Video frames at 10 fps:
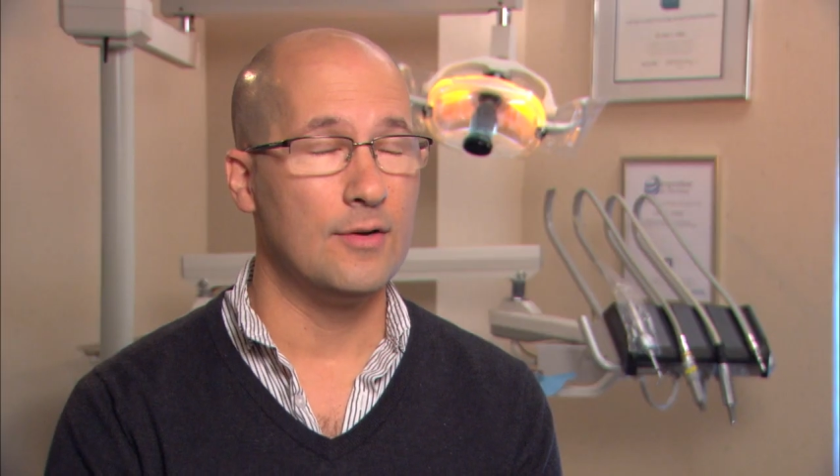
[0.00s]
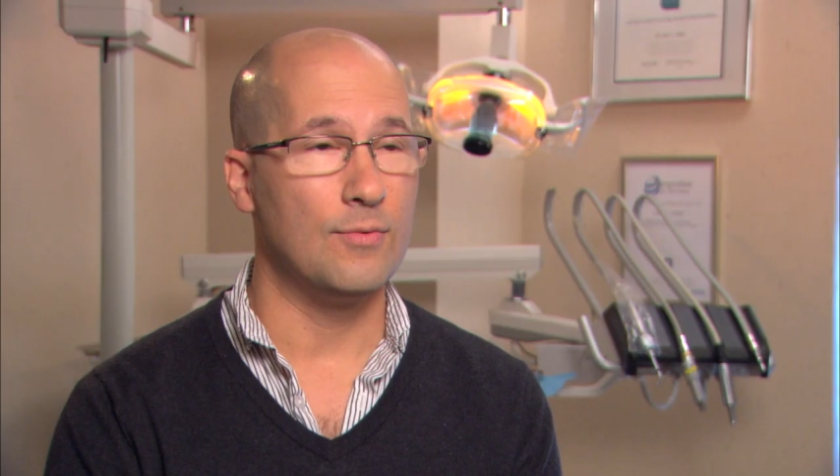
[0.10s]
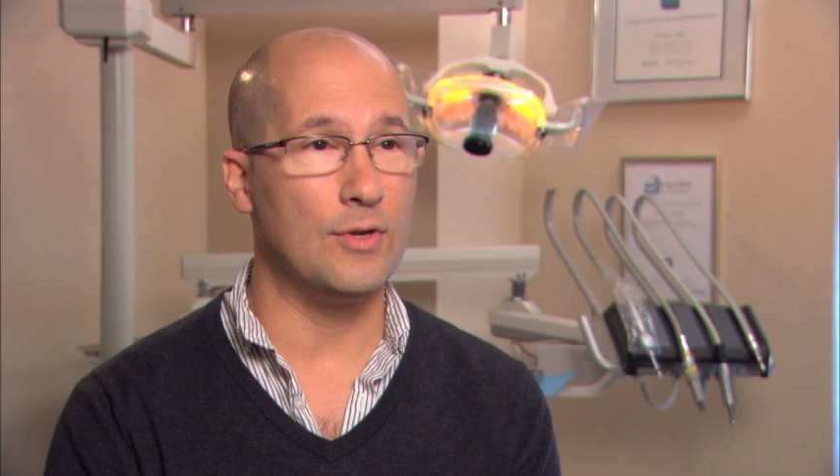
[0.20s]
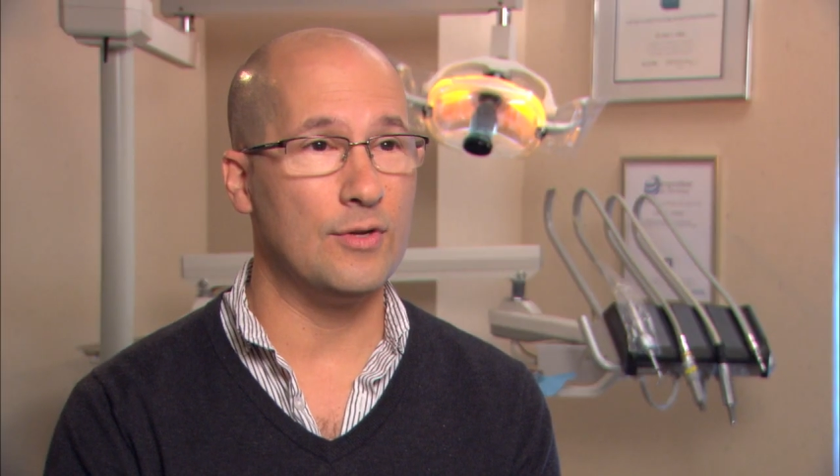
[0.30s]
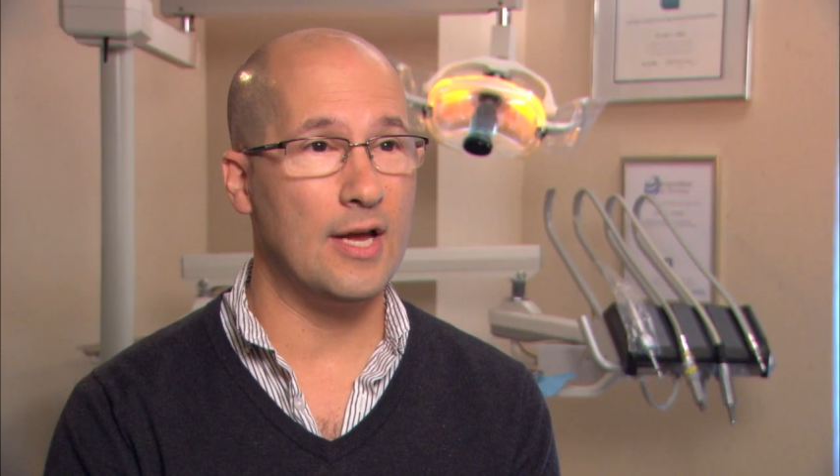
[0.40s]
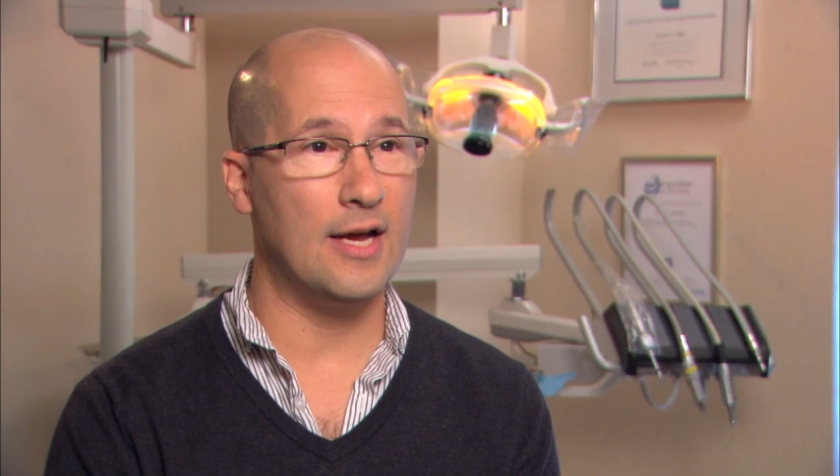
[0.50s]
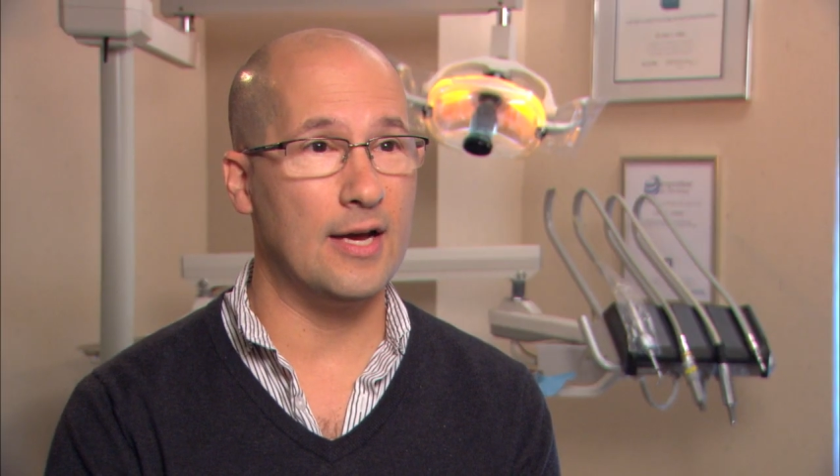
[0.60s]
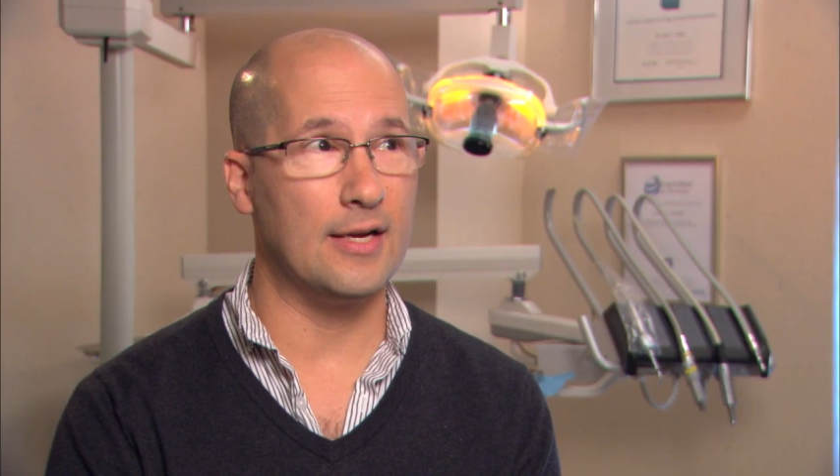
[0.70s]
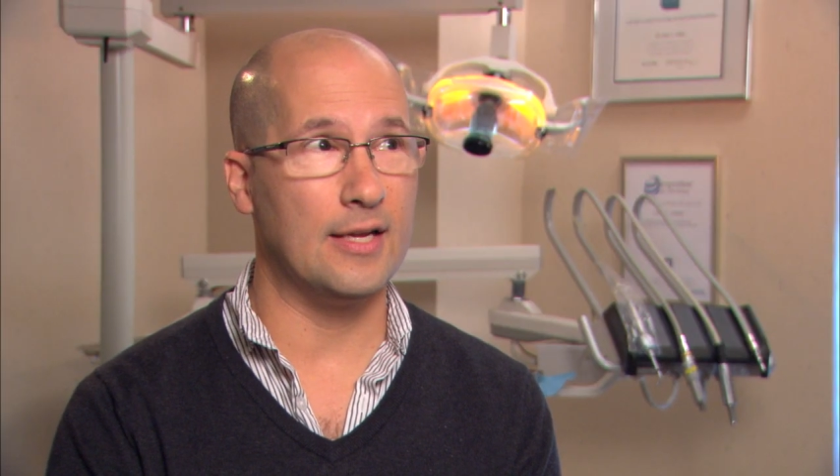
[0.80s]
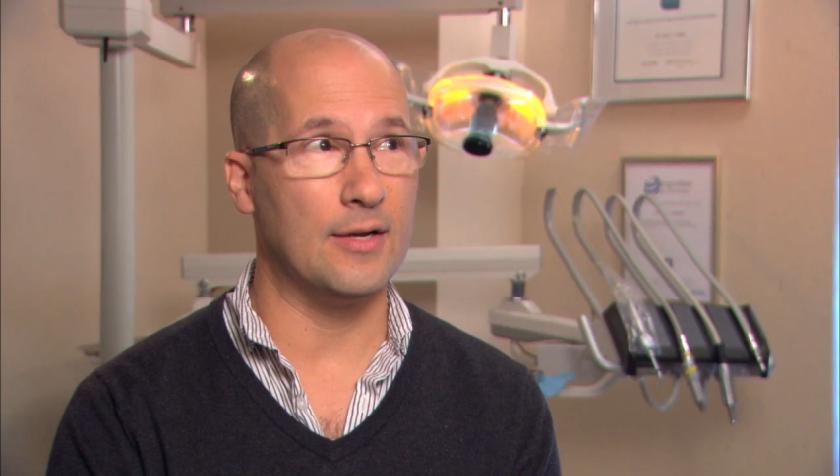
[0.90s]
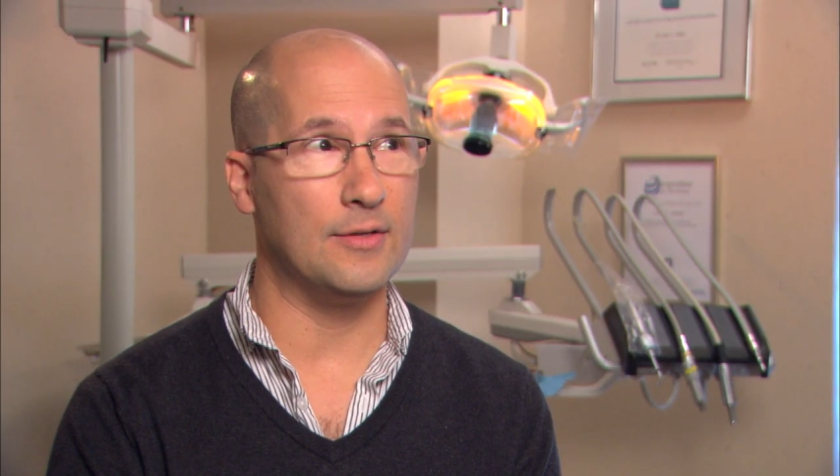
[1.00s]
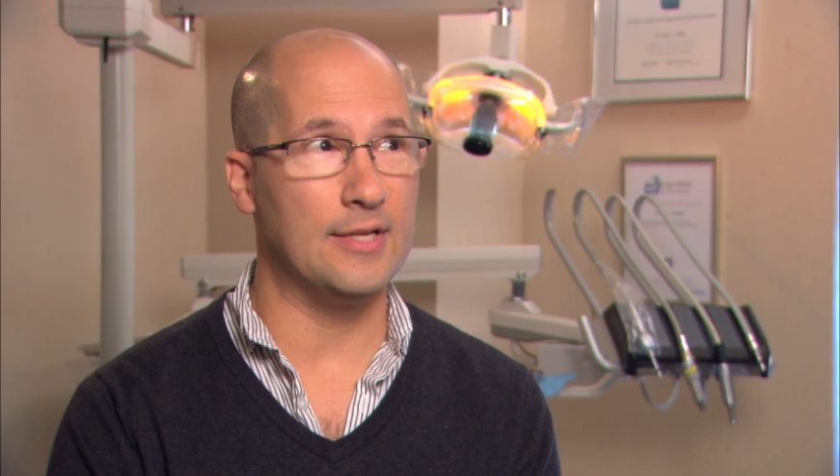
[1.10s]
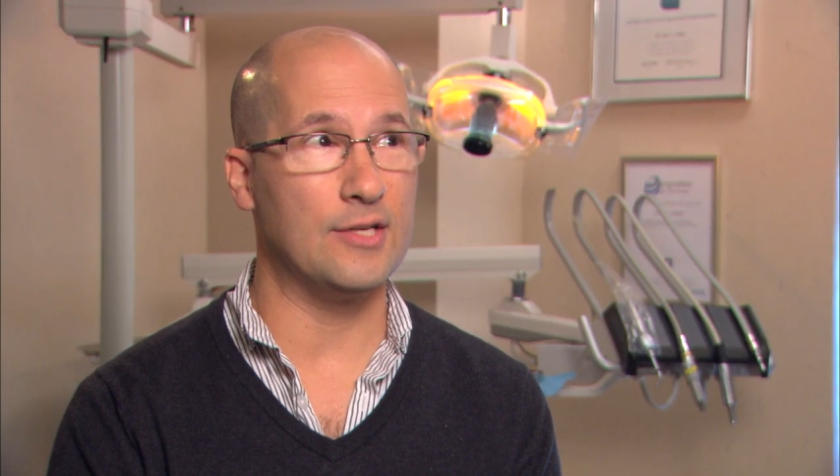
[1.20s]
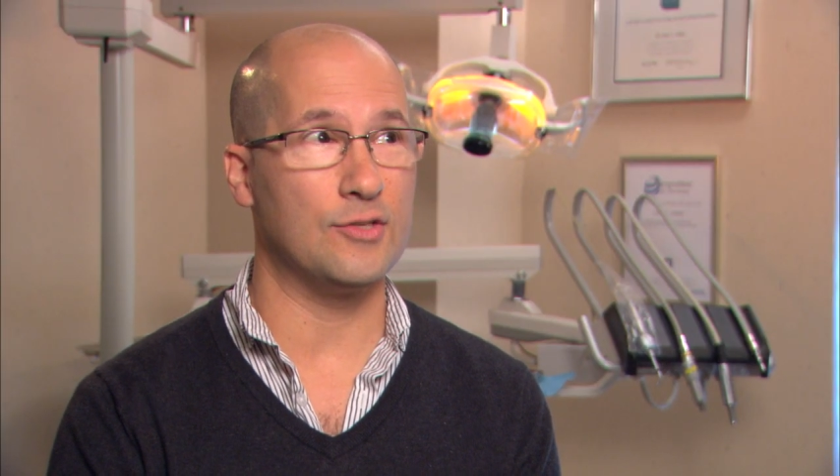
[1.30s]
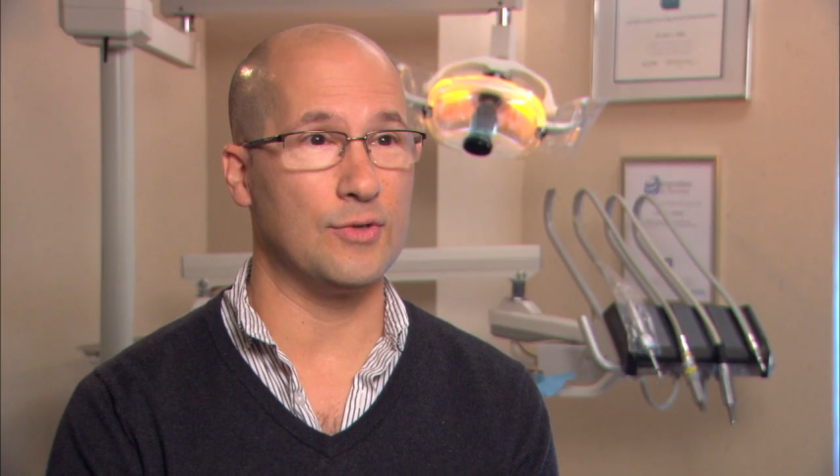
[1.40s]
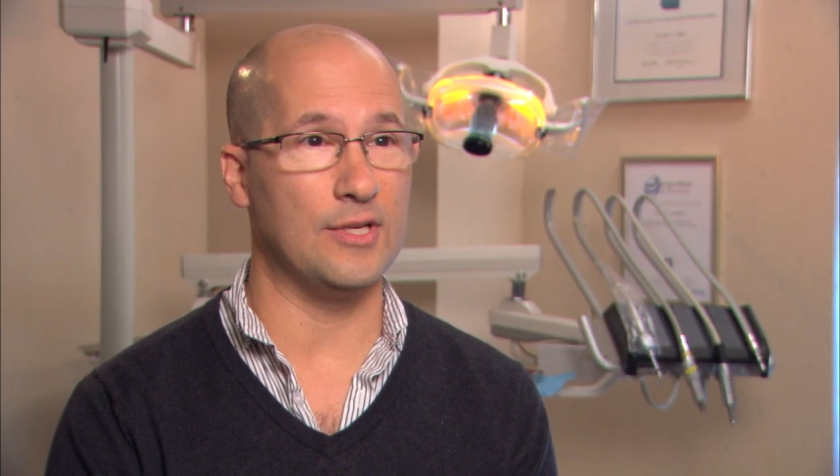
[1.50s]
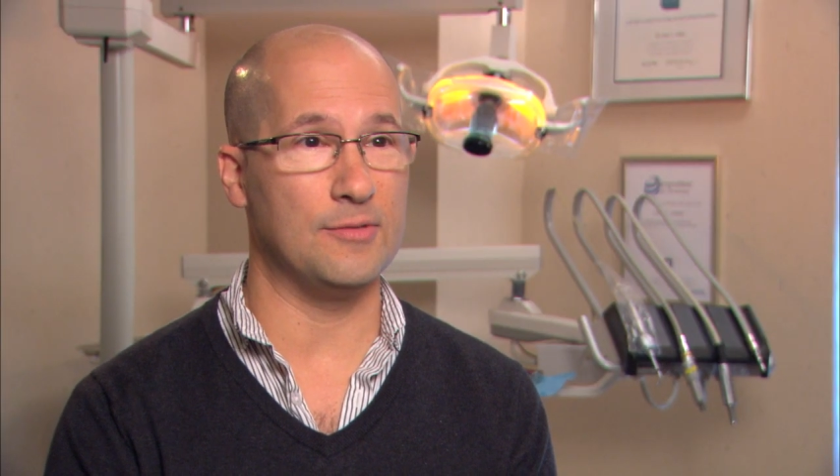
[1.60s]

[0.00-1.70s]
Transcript: When you're young, you know, dentistry is